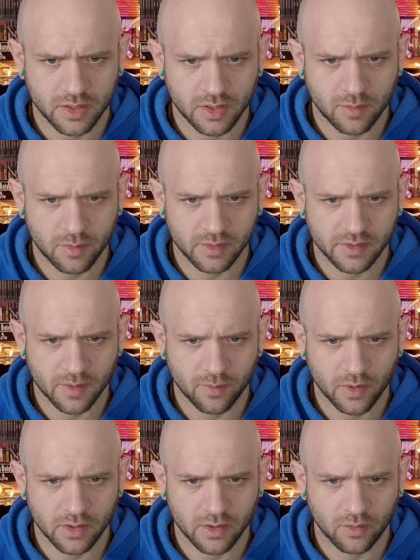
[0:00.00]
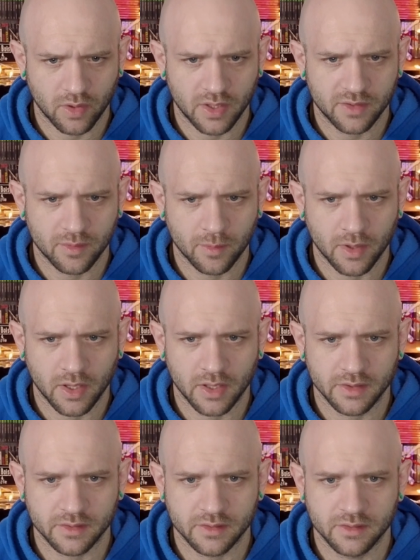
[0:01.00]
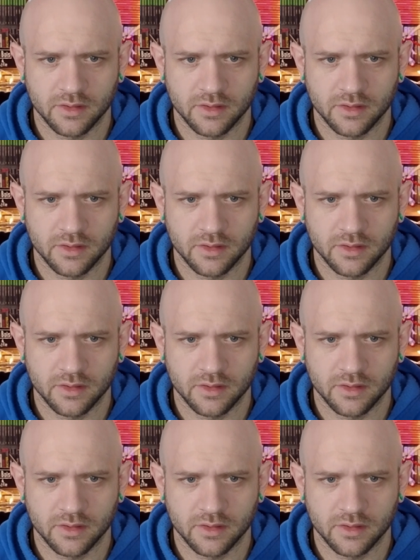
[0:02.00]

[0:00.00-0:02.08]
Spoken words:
them and separate the grains from the husks.